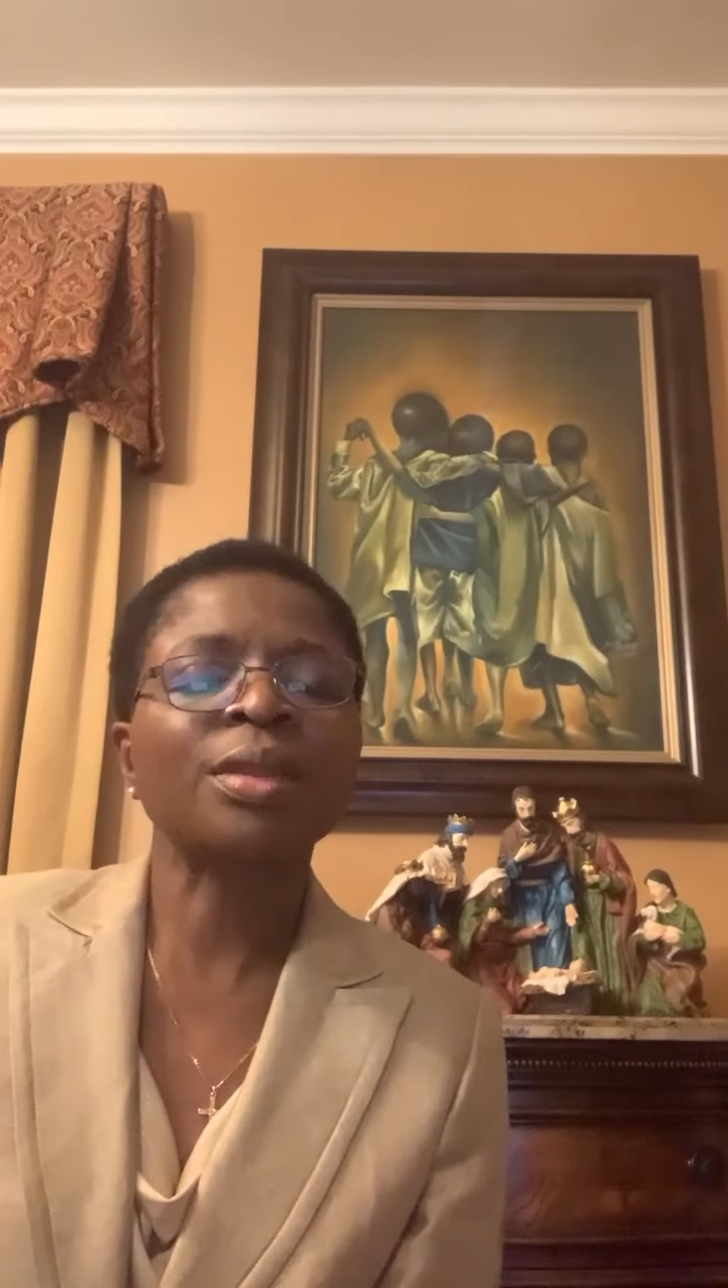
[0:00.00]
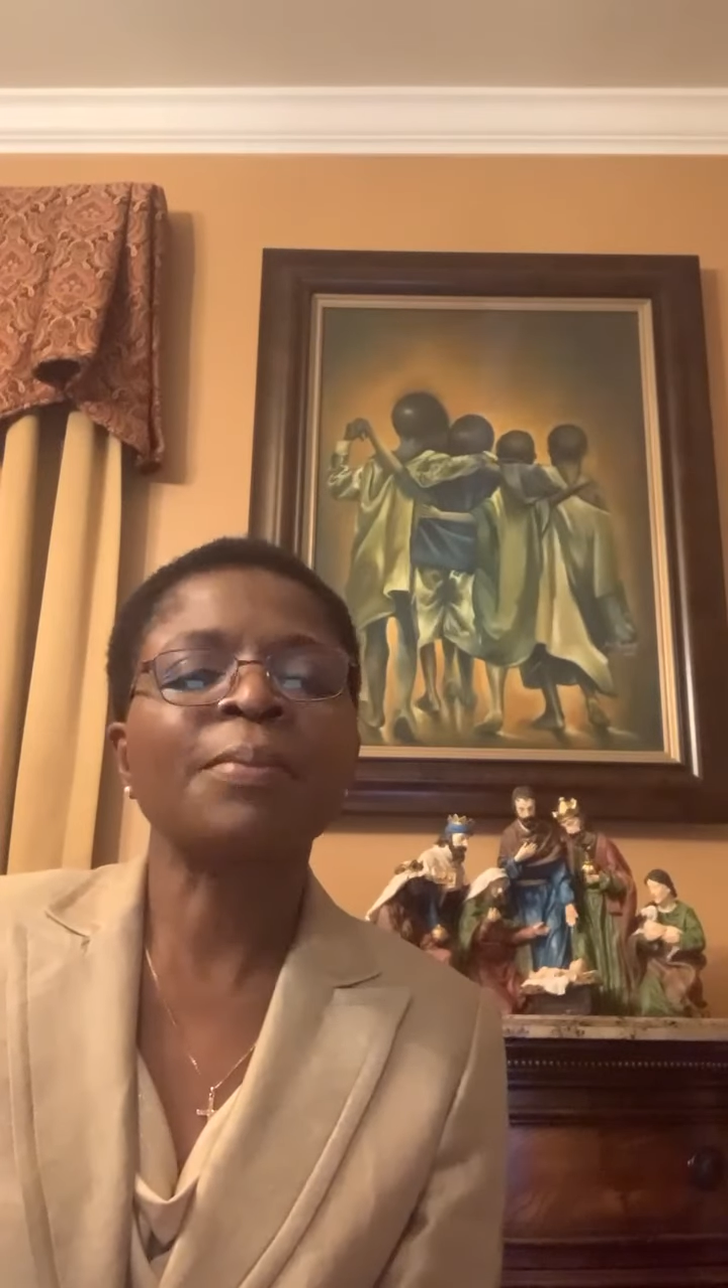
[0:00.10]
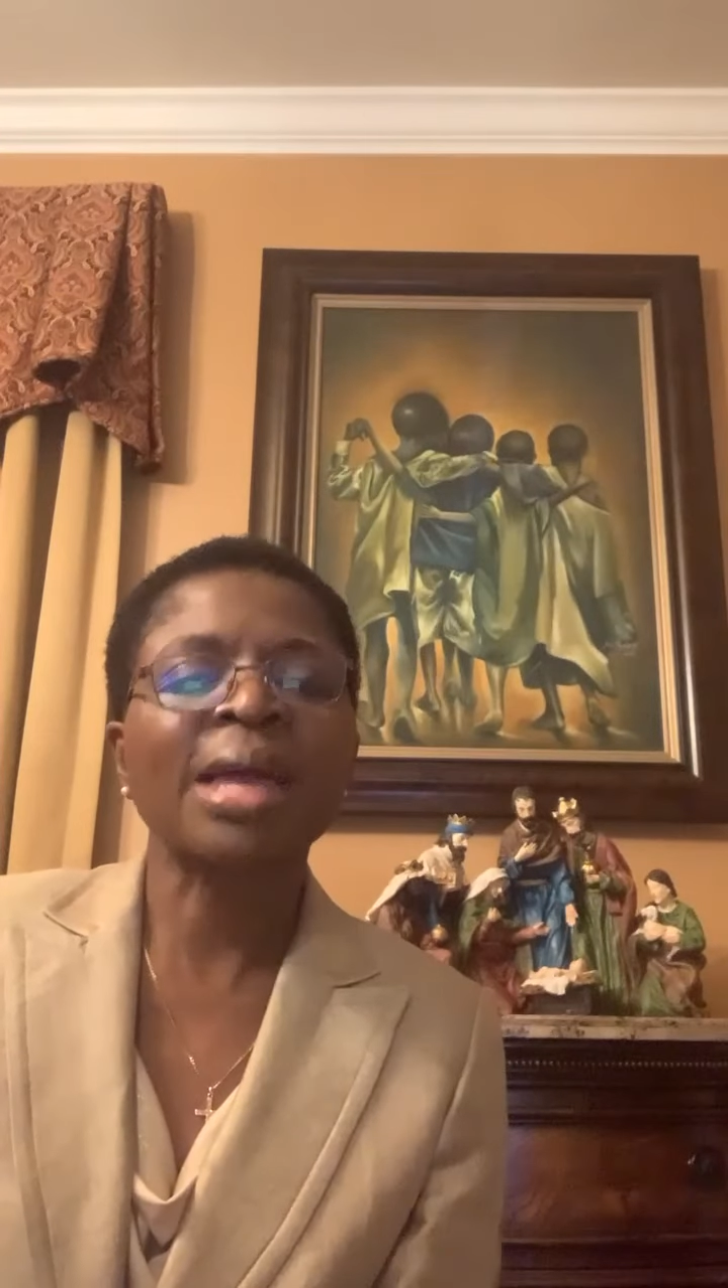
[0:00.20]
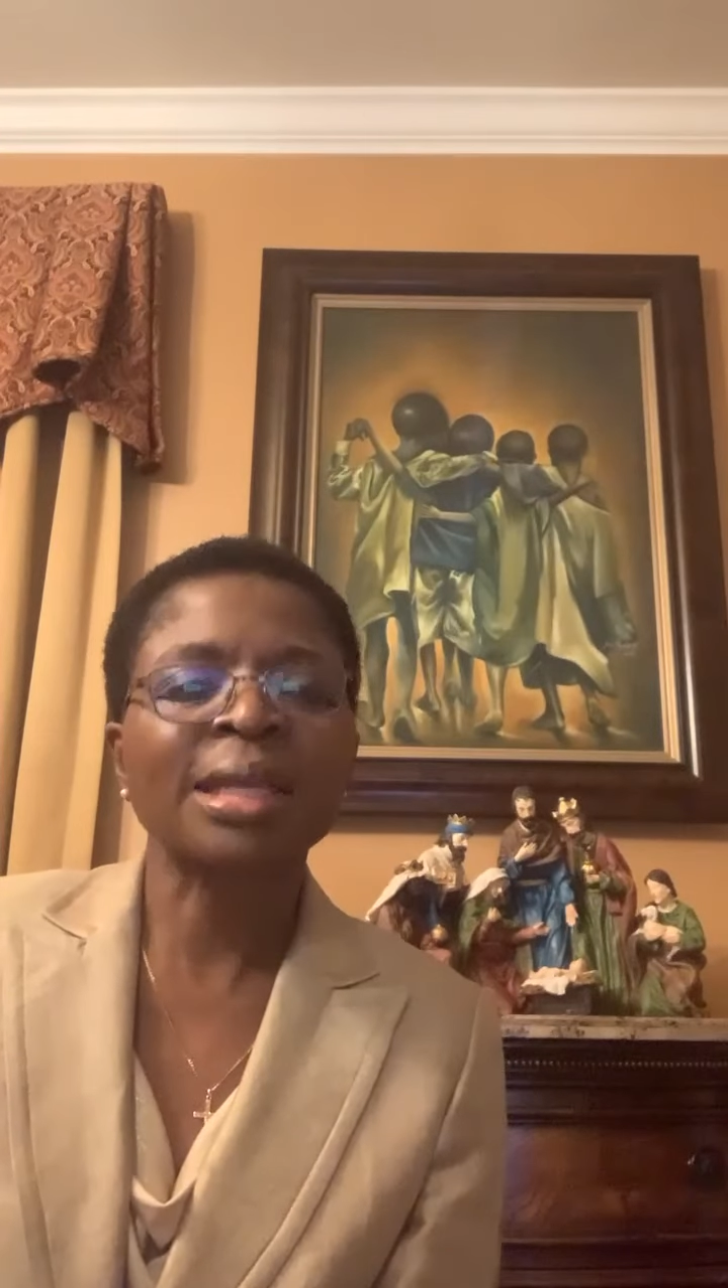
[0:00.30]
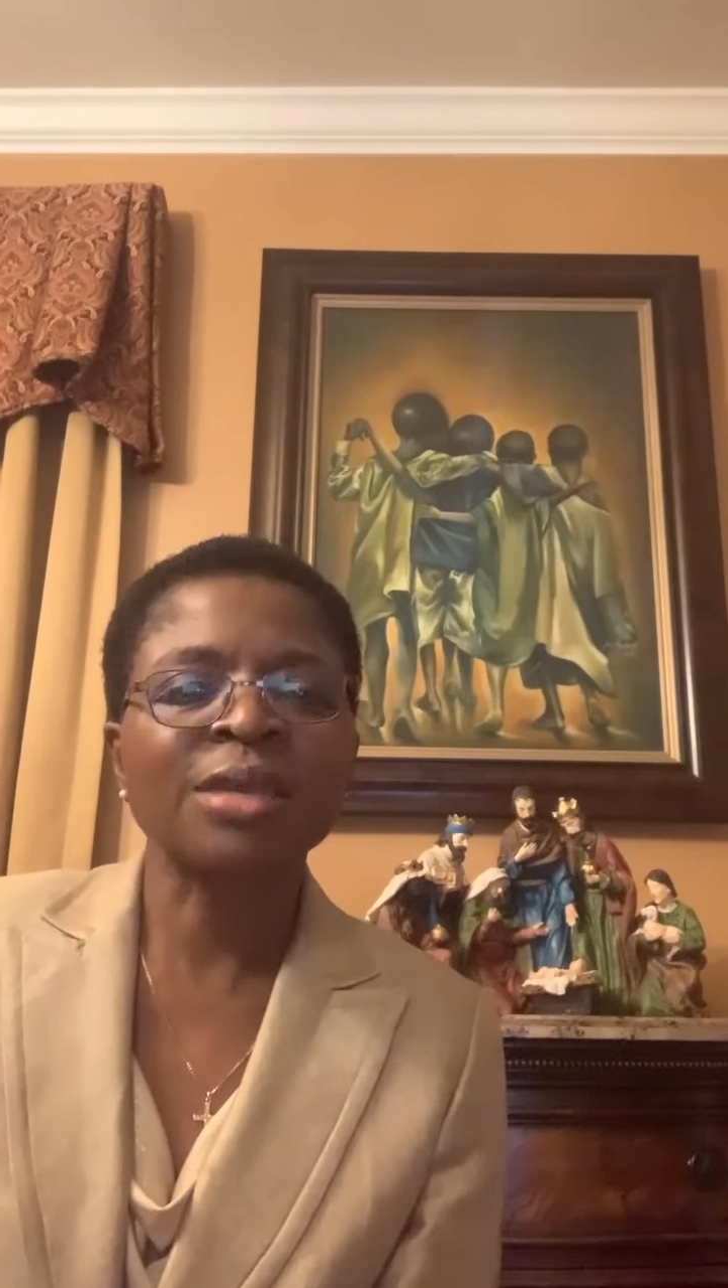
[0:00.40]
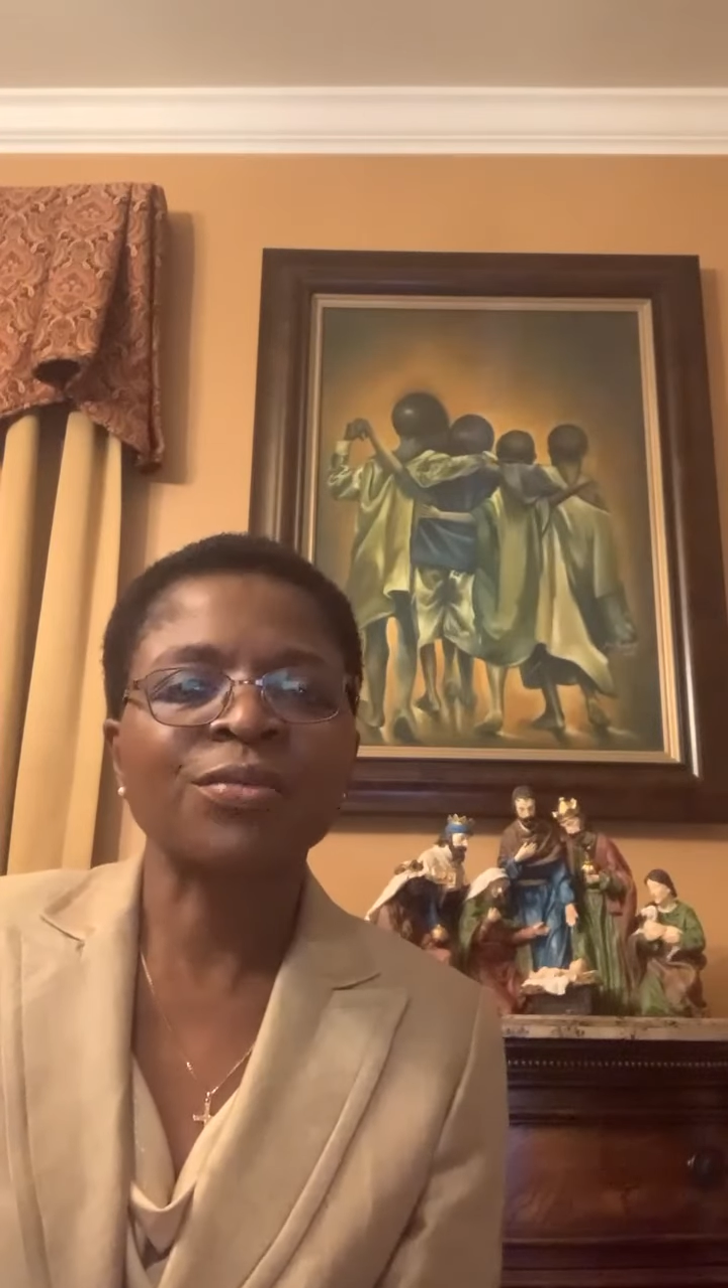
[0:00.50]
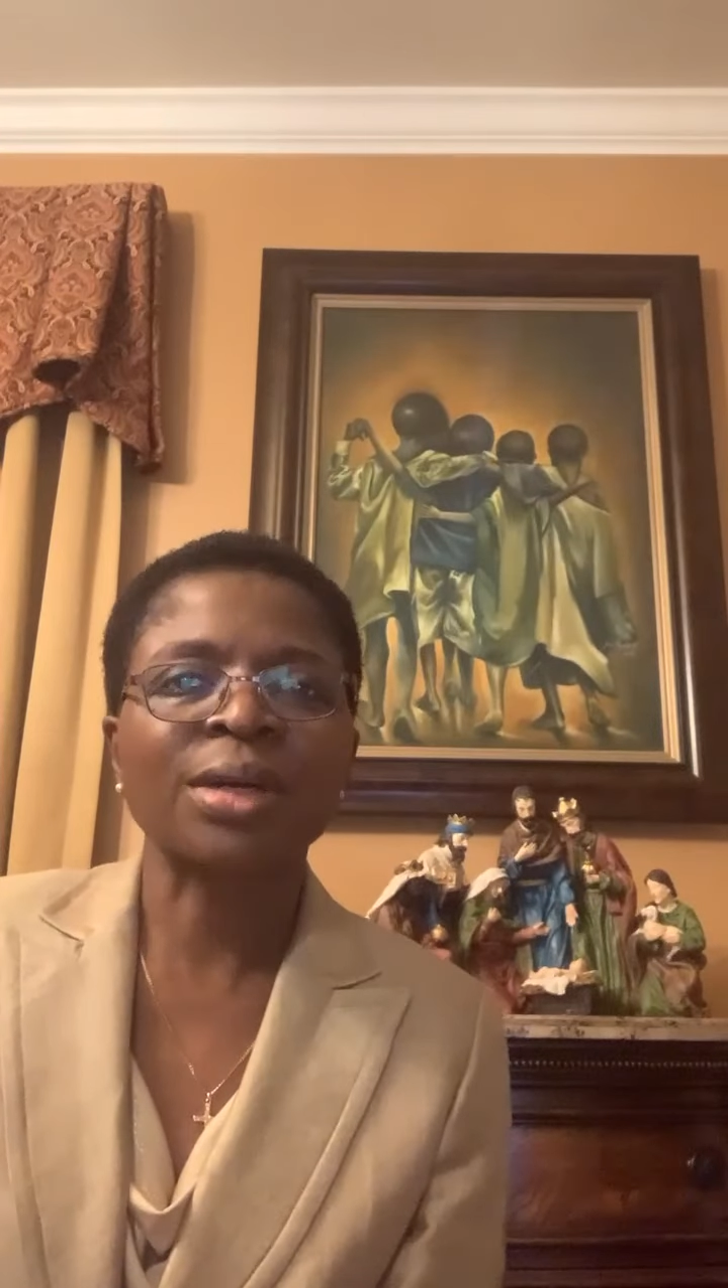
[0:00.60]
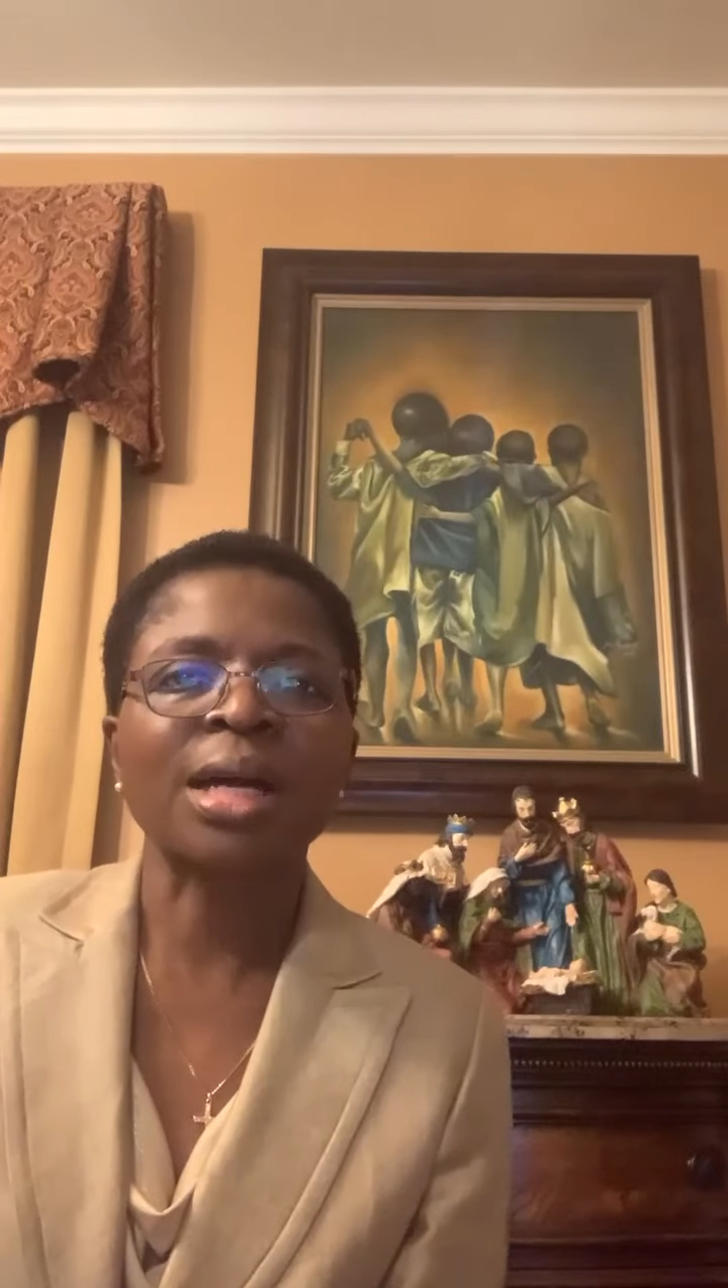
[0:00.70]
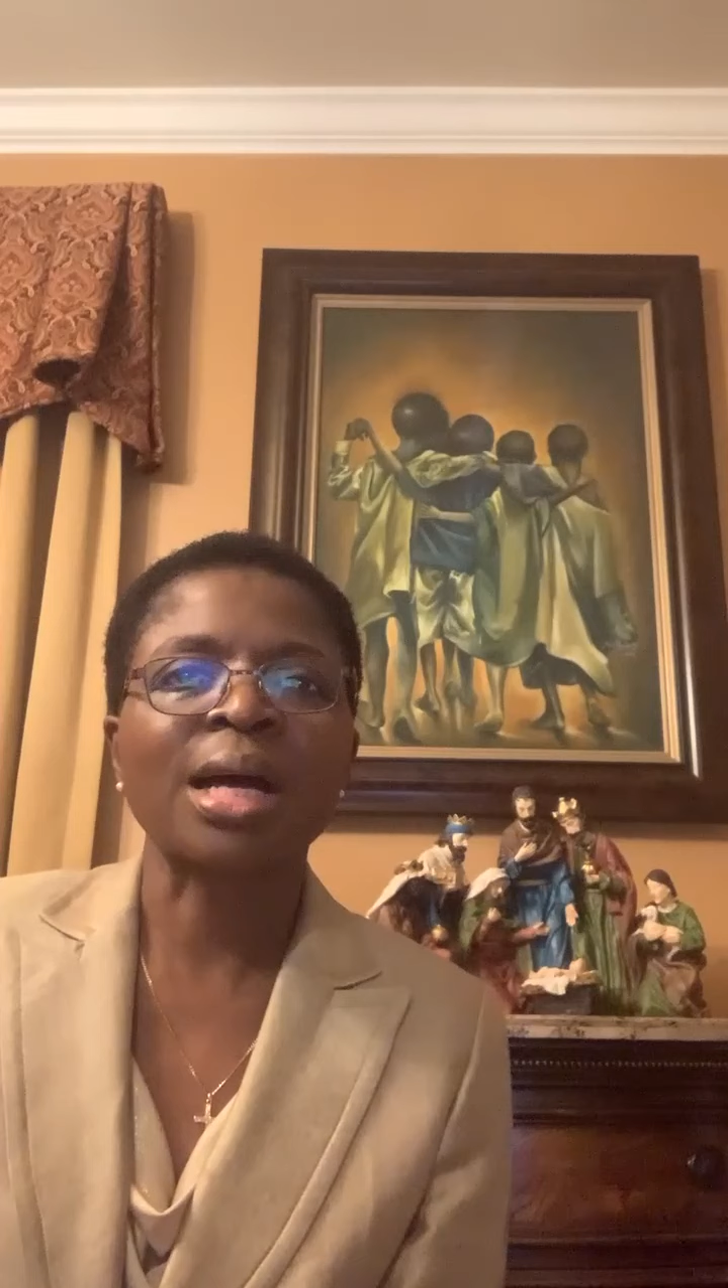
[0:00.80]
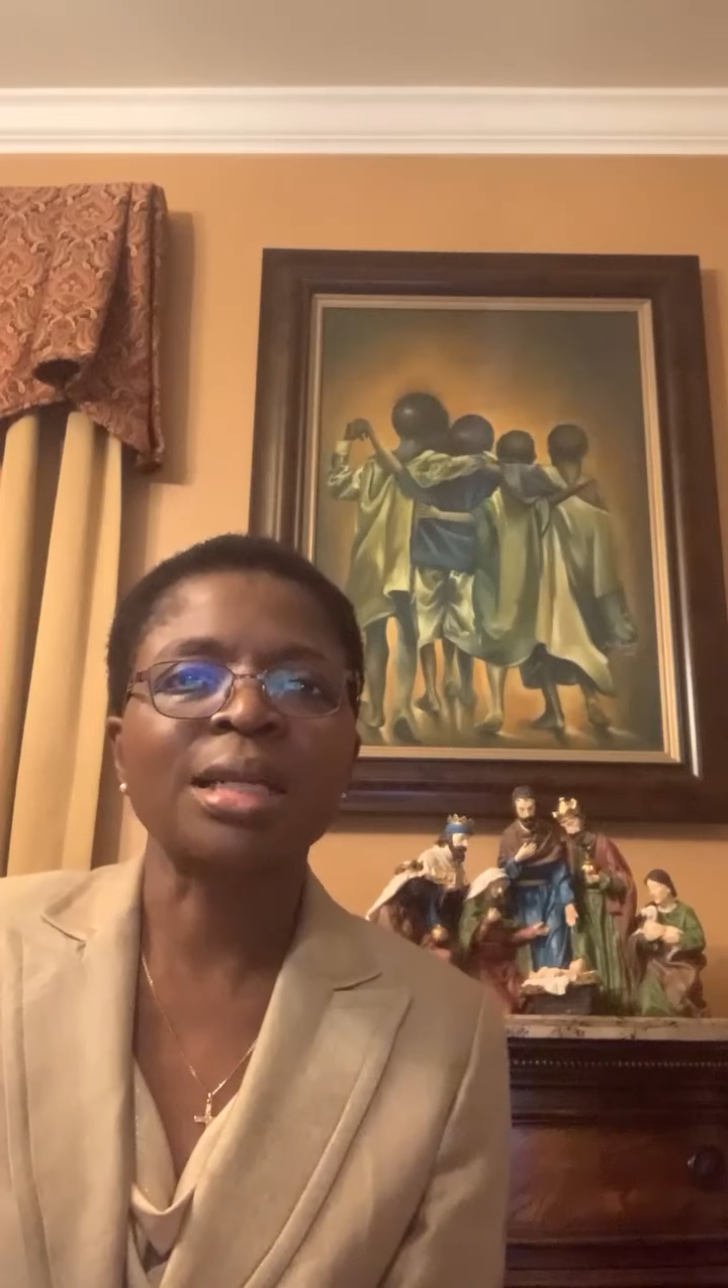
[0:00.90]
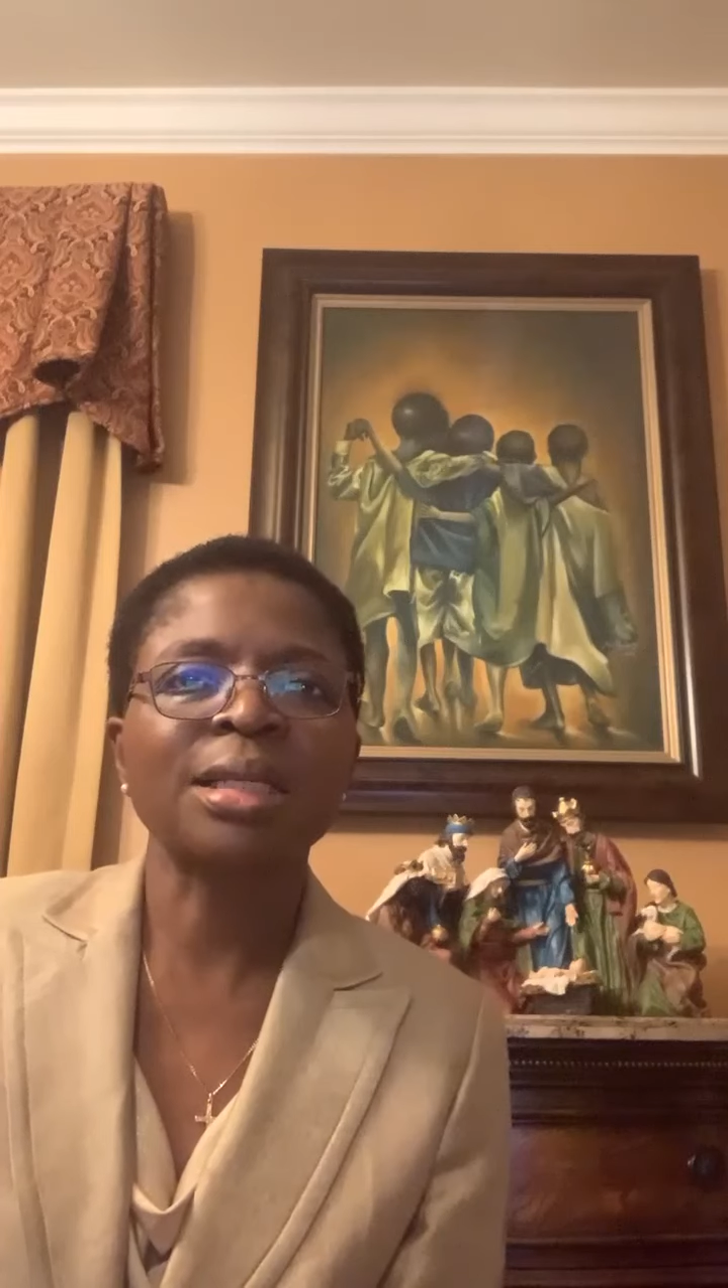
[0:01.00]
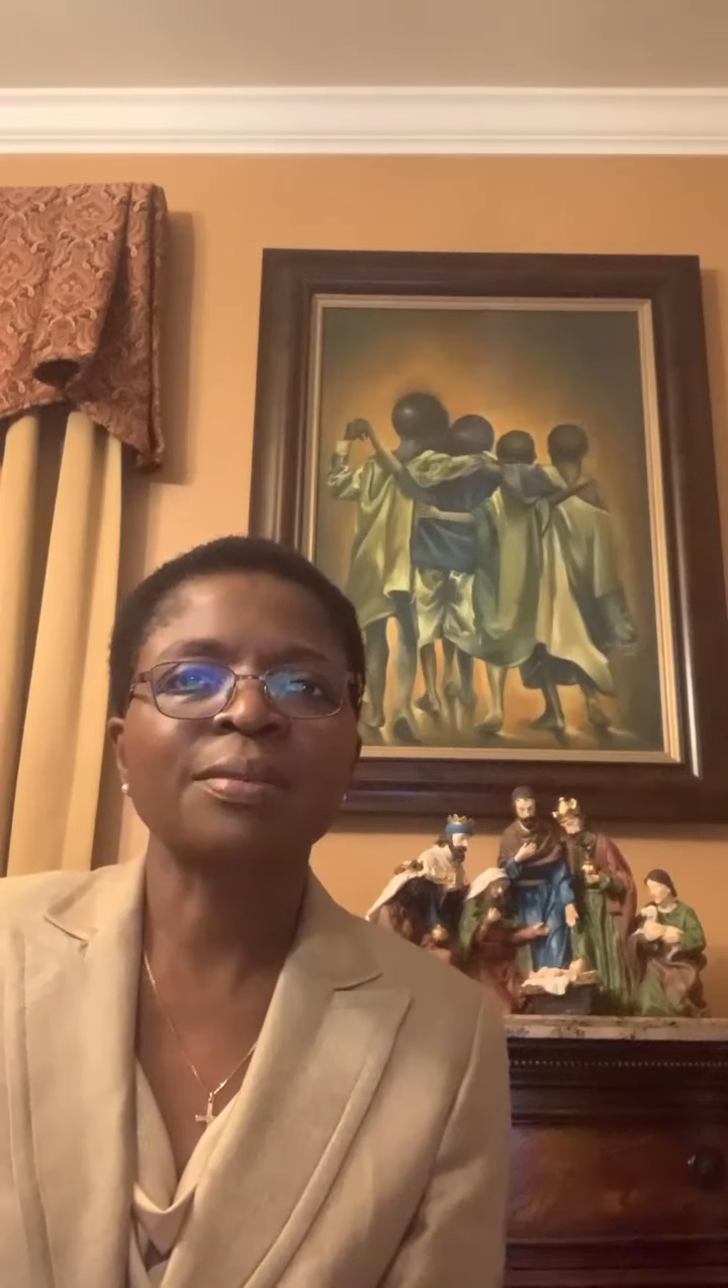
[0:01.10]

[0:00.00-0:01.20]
Magnificat